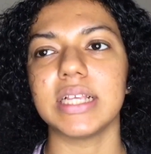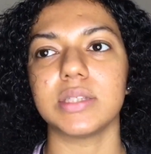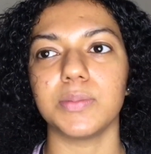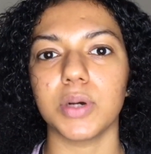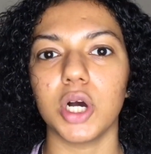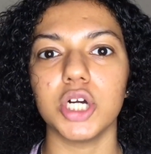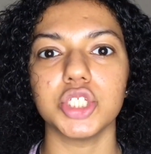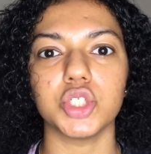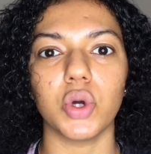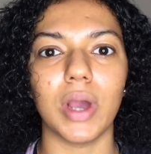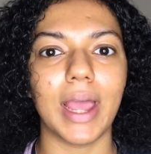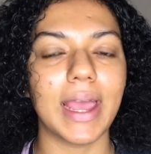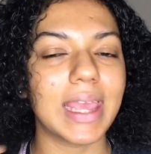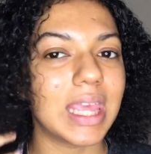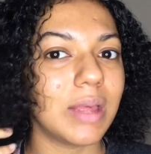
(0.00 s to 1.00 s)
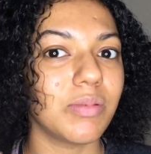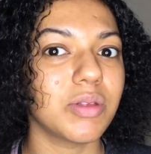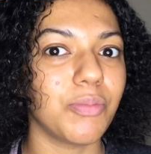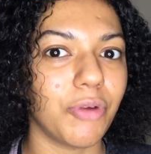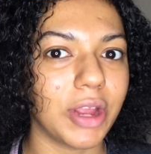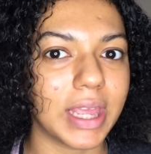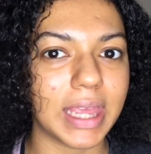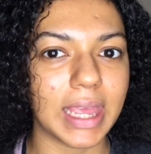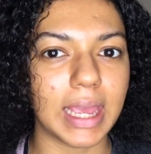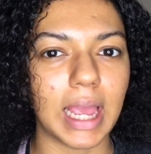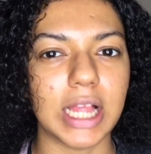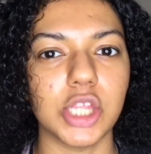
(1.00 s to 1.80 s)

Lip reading: It's because your hair keeps breaking,